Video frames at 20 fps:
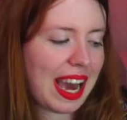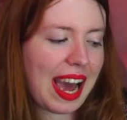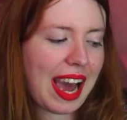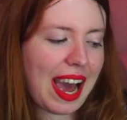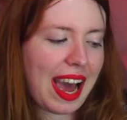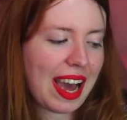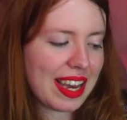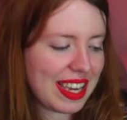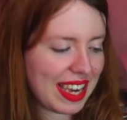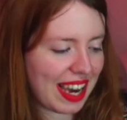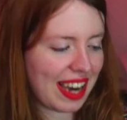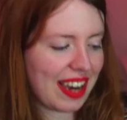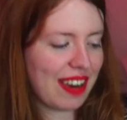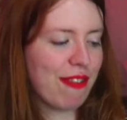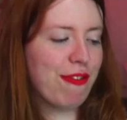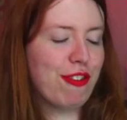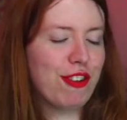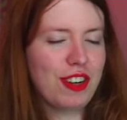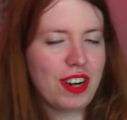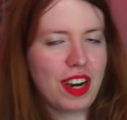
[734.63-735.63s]
yeah,
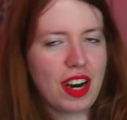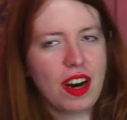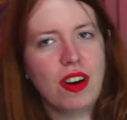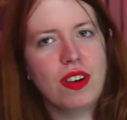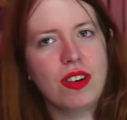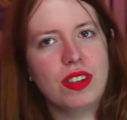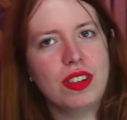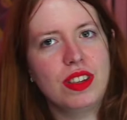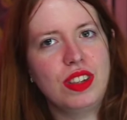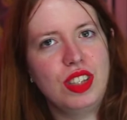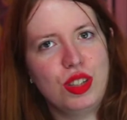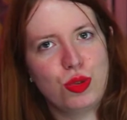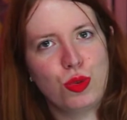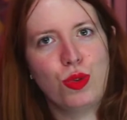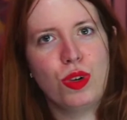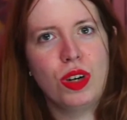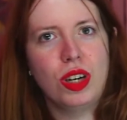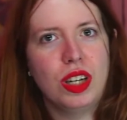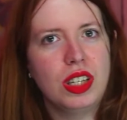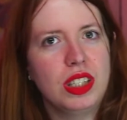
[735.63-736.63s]
for now this
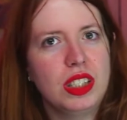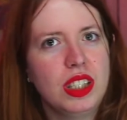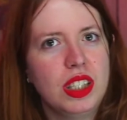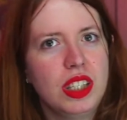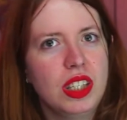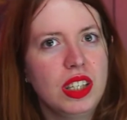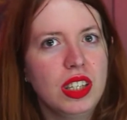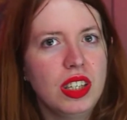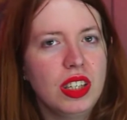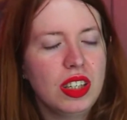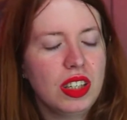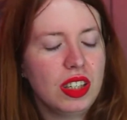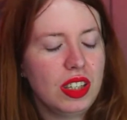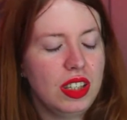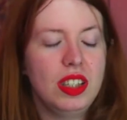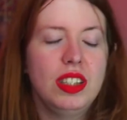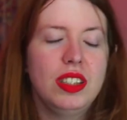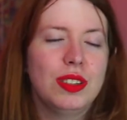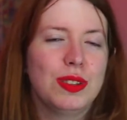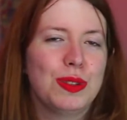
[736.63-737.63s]
one
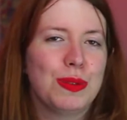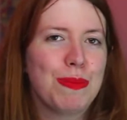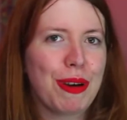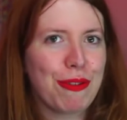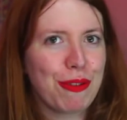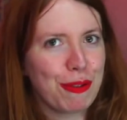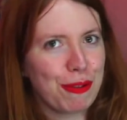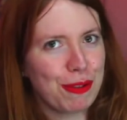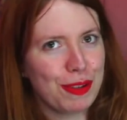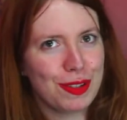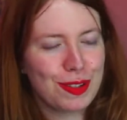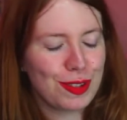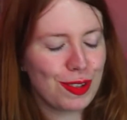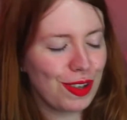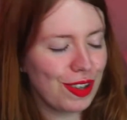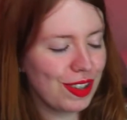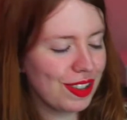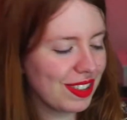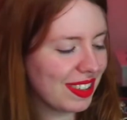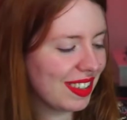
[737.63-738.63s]
is my favorite
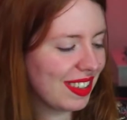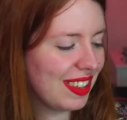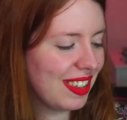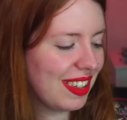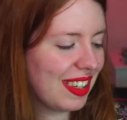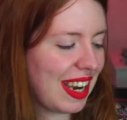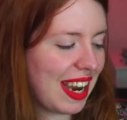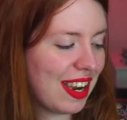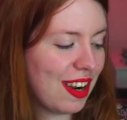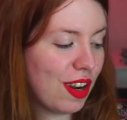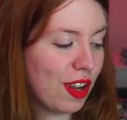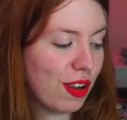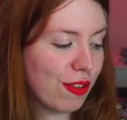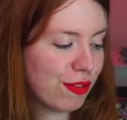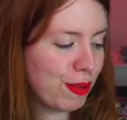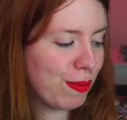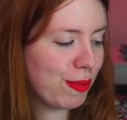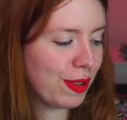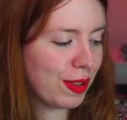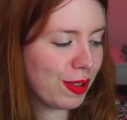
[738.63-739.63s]
song. I love
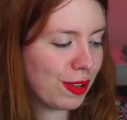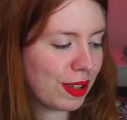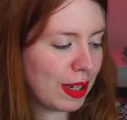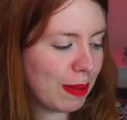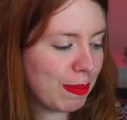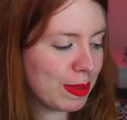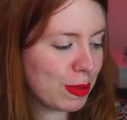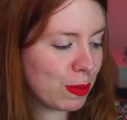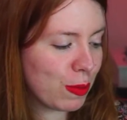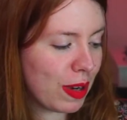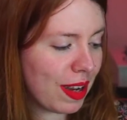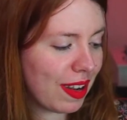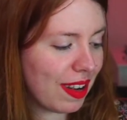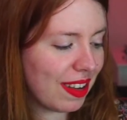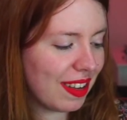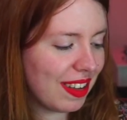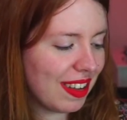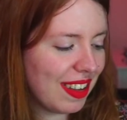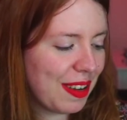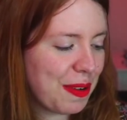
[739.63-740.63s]
the video clip as
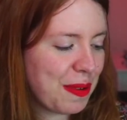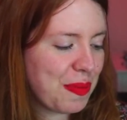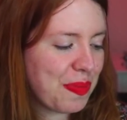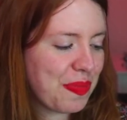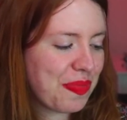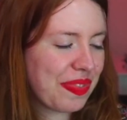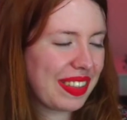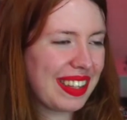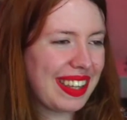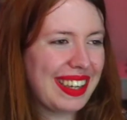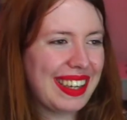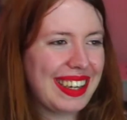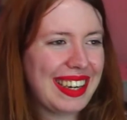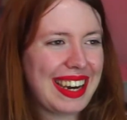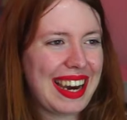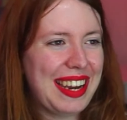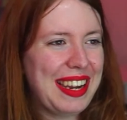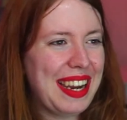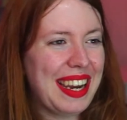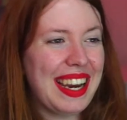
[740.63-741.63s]
well.
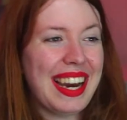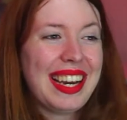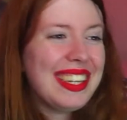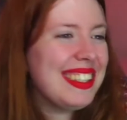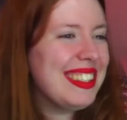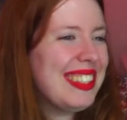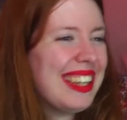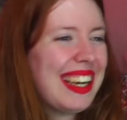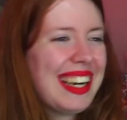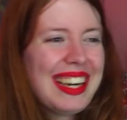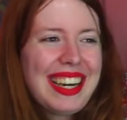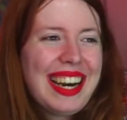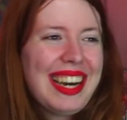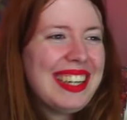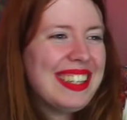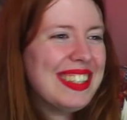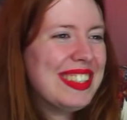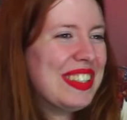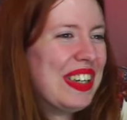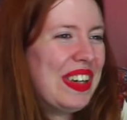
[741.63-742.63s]
I I
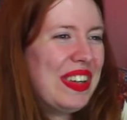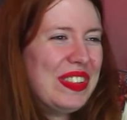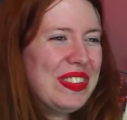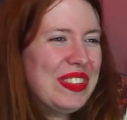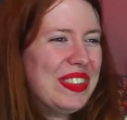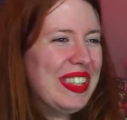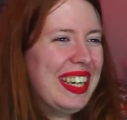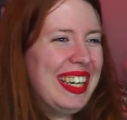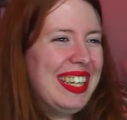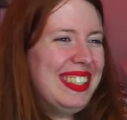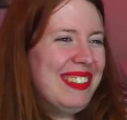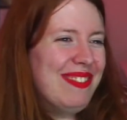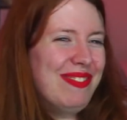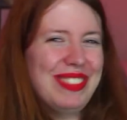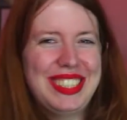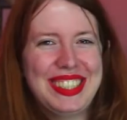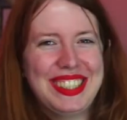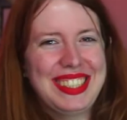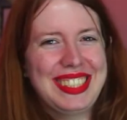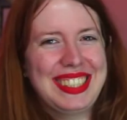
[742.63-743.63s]
don't know.
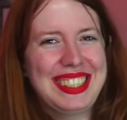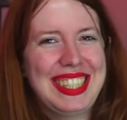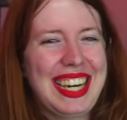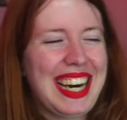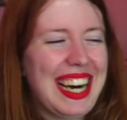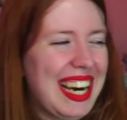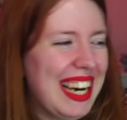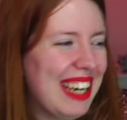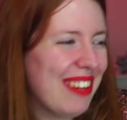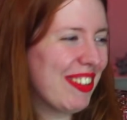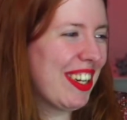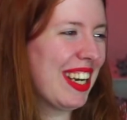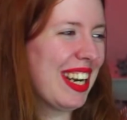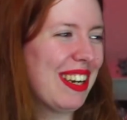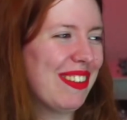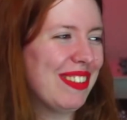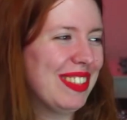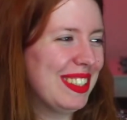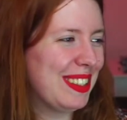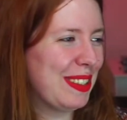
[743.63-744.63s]
I'm gonna
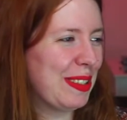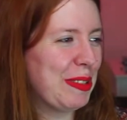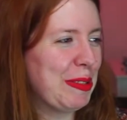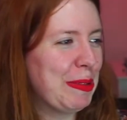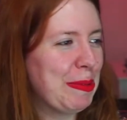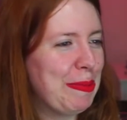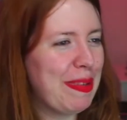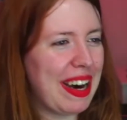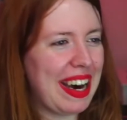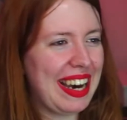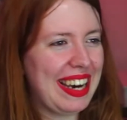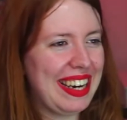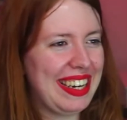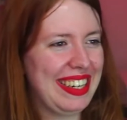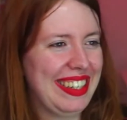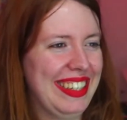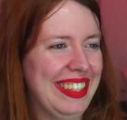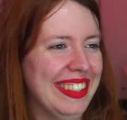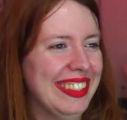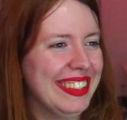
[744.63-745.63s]
be so
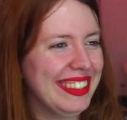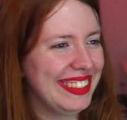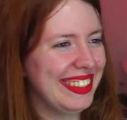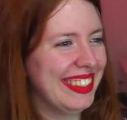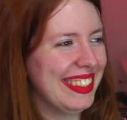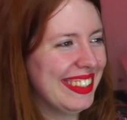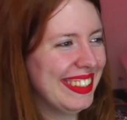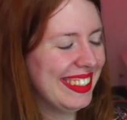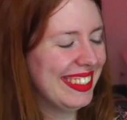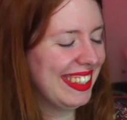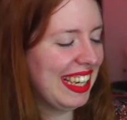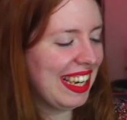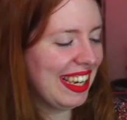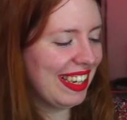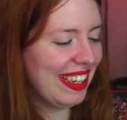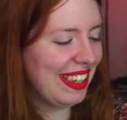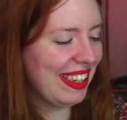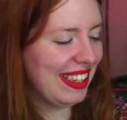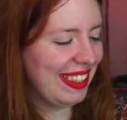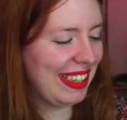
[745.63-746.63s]
biased.
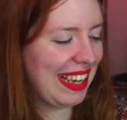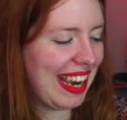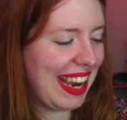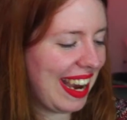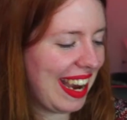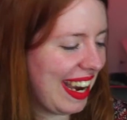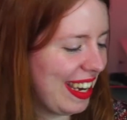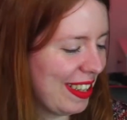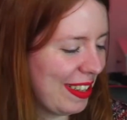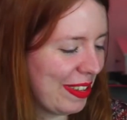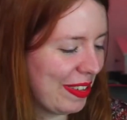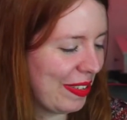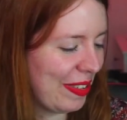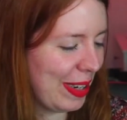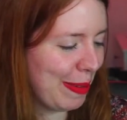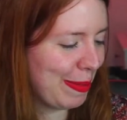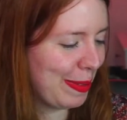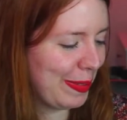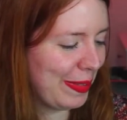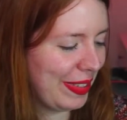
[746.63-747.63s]
I don't know why
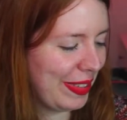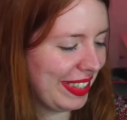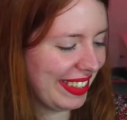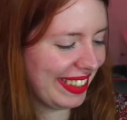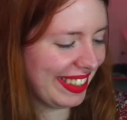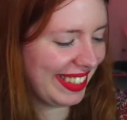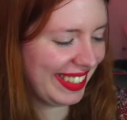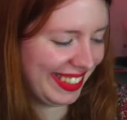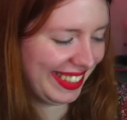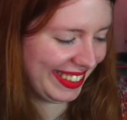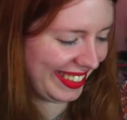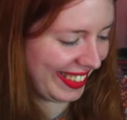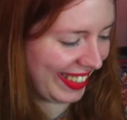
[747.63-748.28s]
I'm doing this.